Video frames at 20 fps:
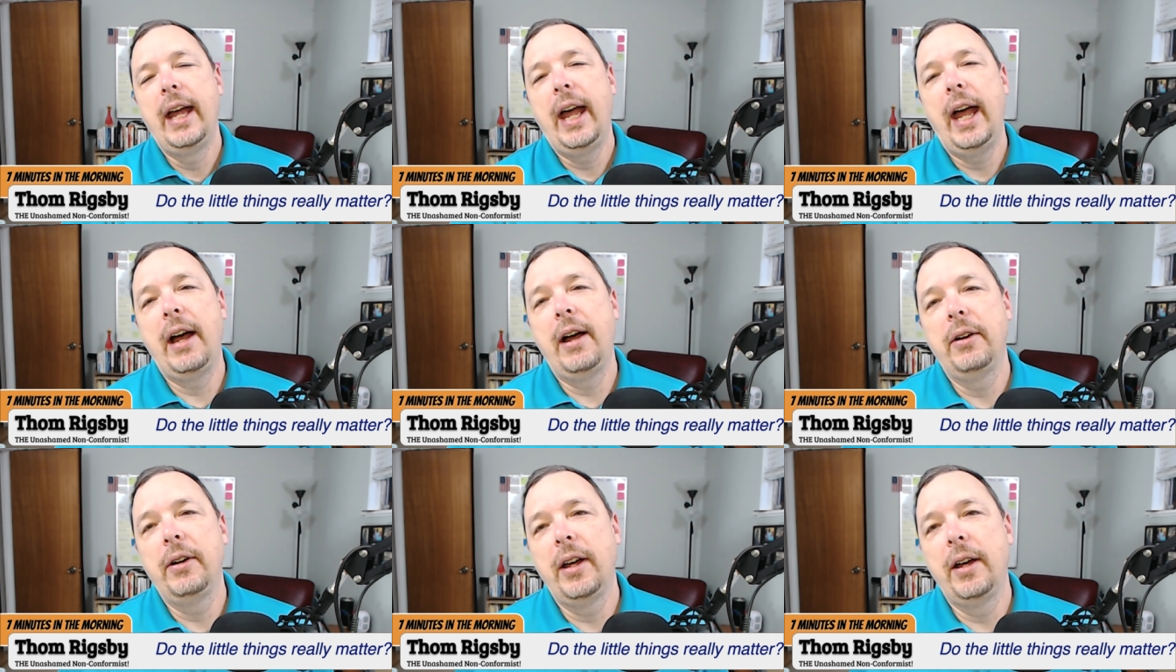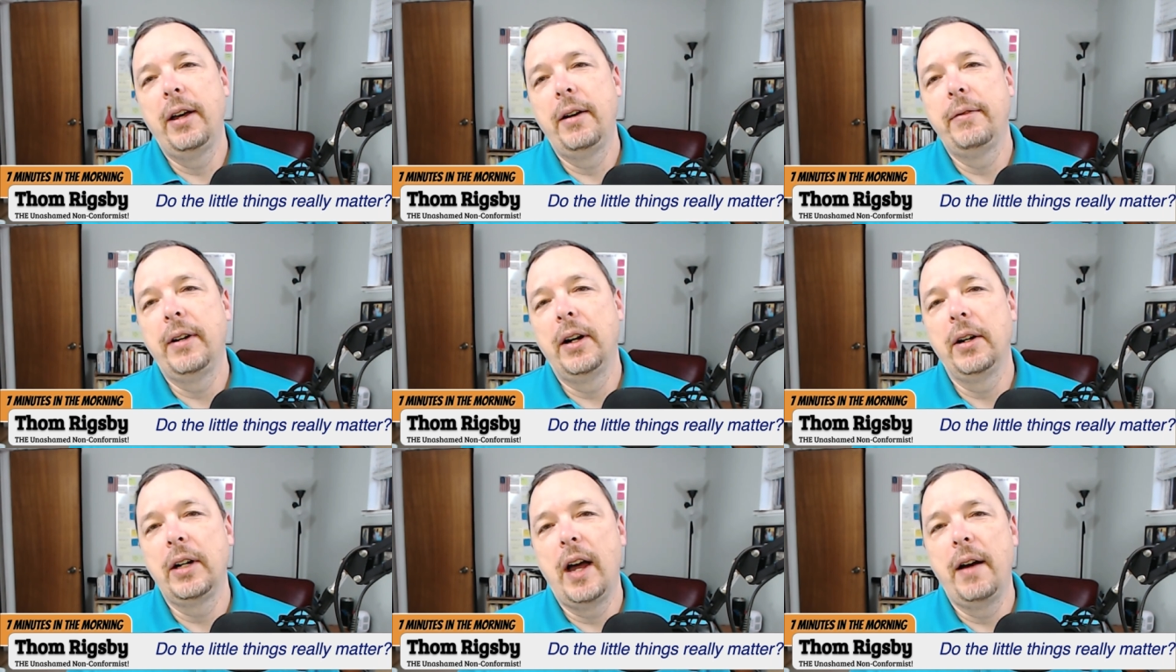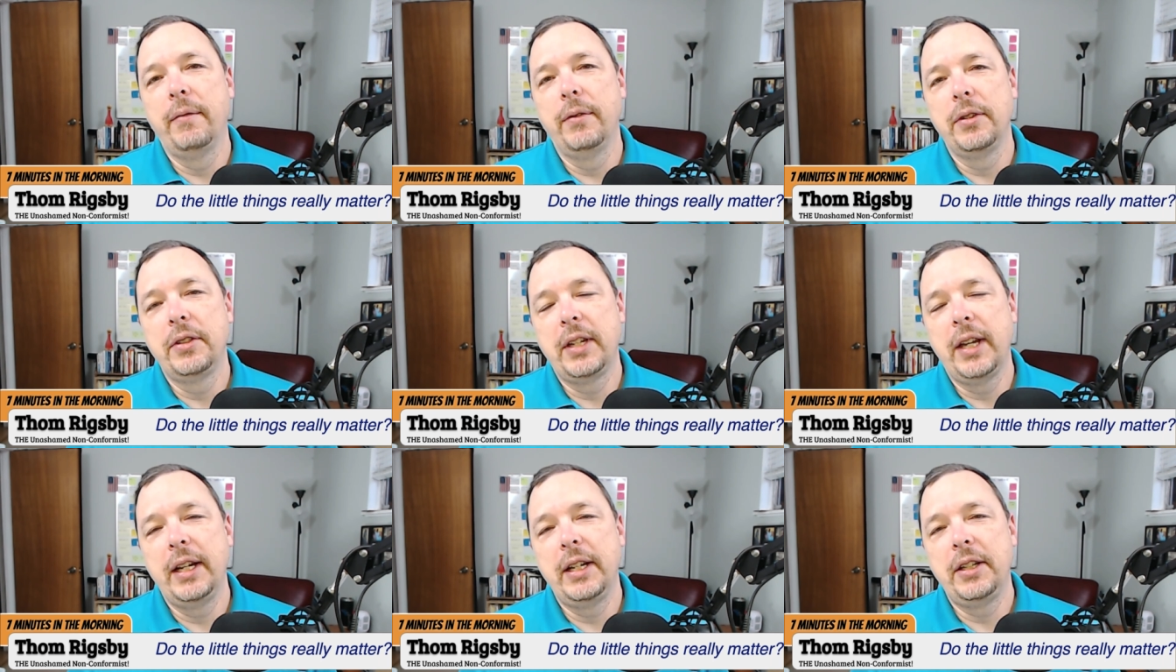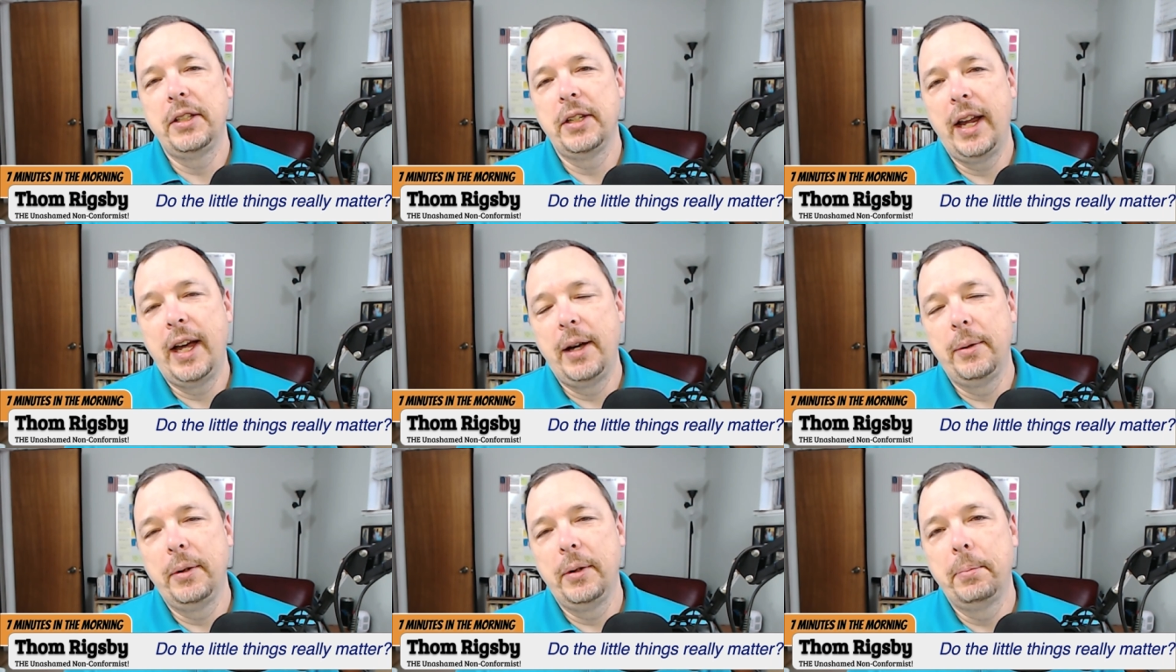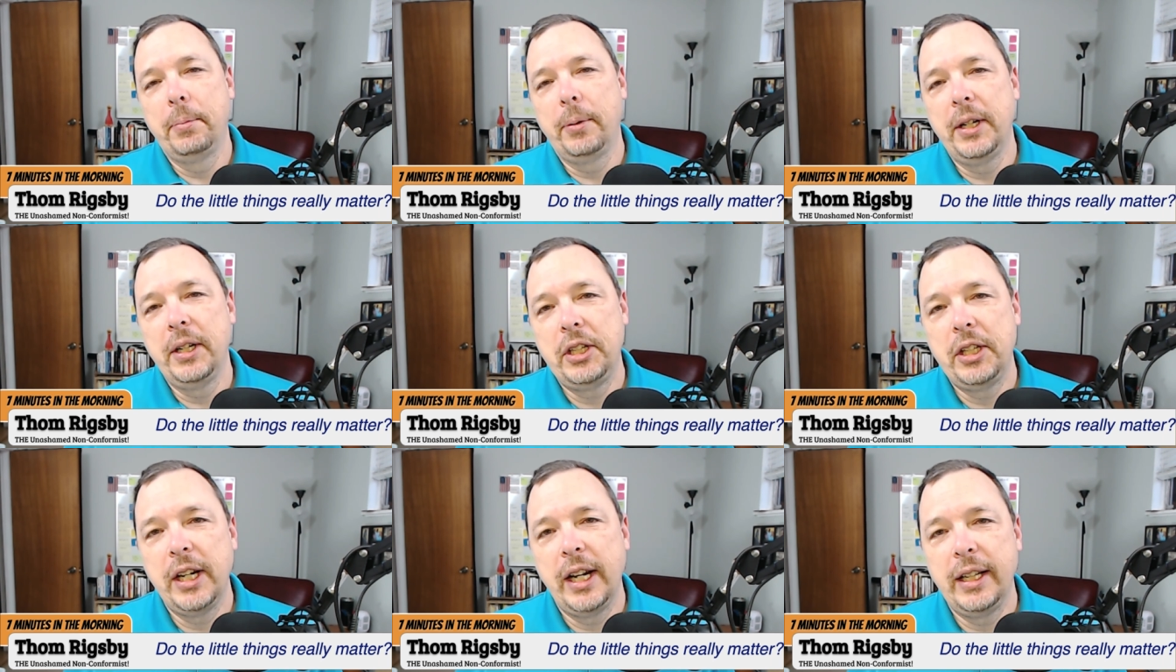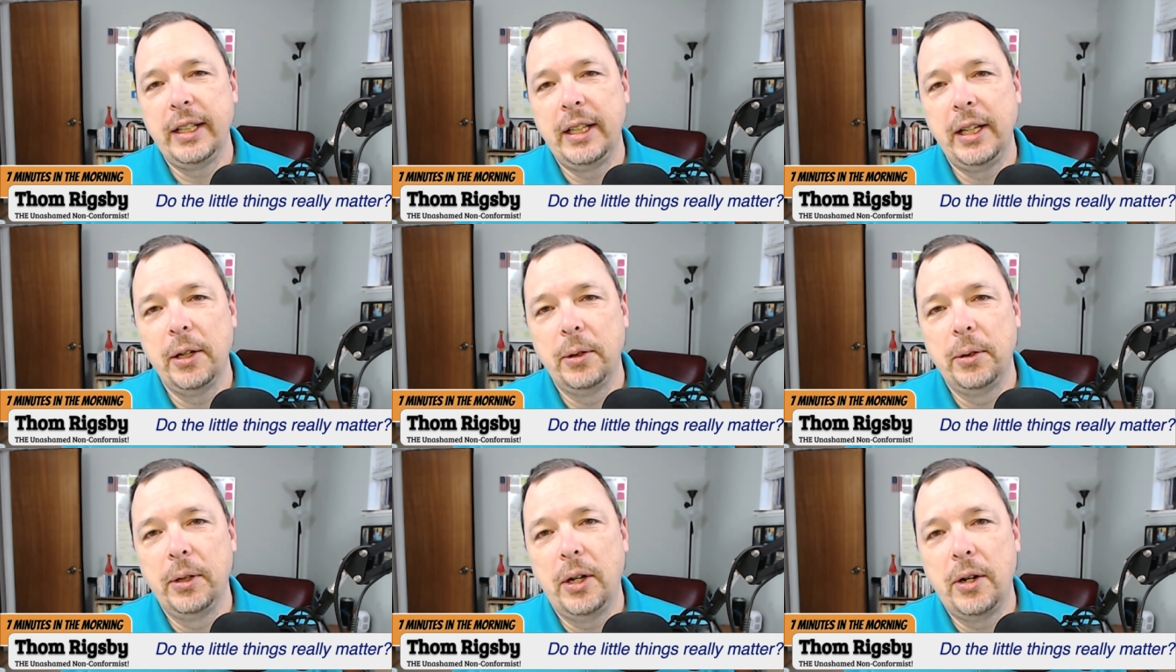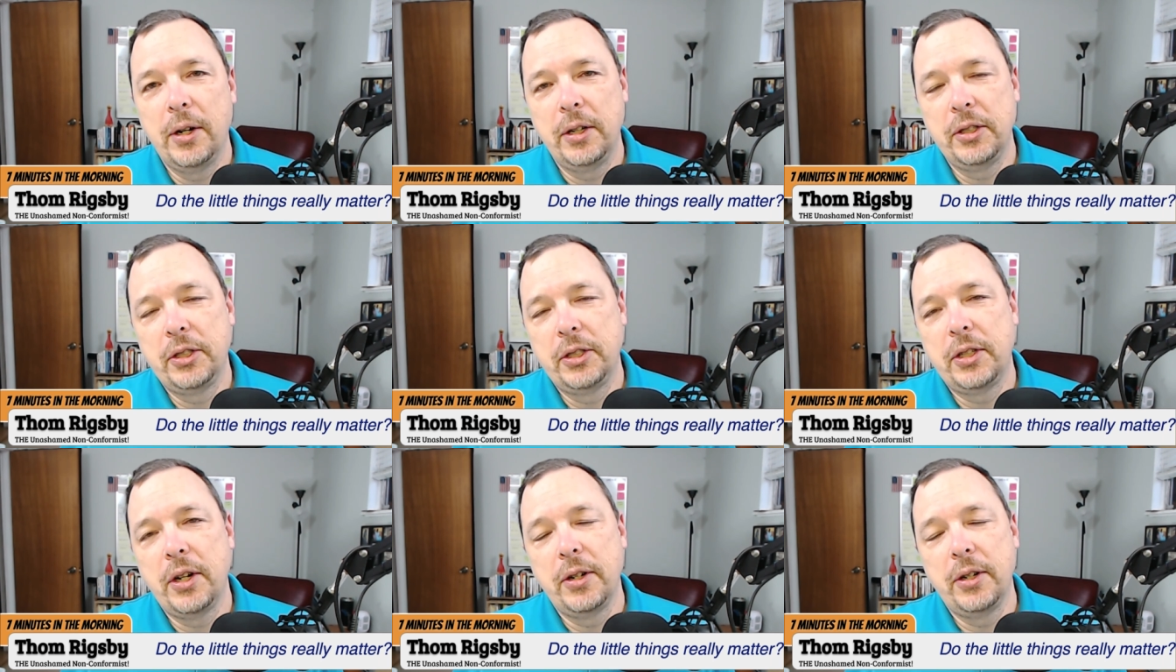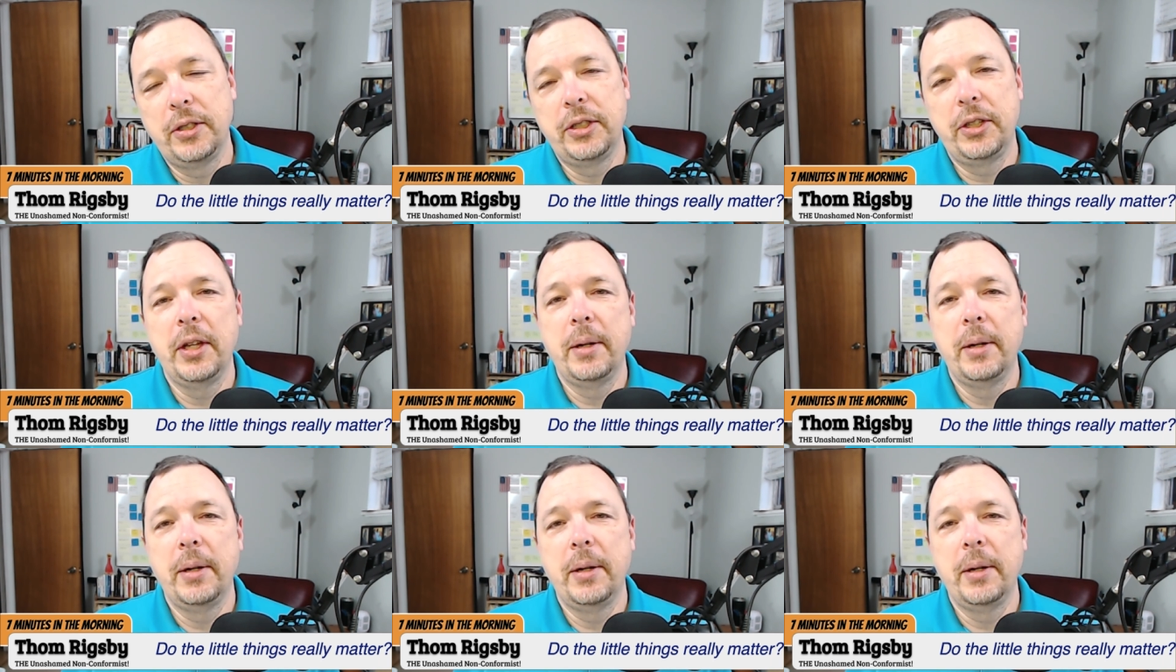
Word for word: out of our conversation, I would appreciate the old heart stars,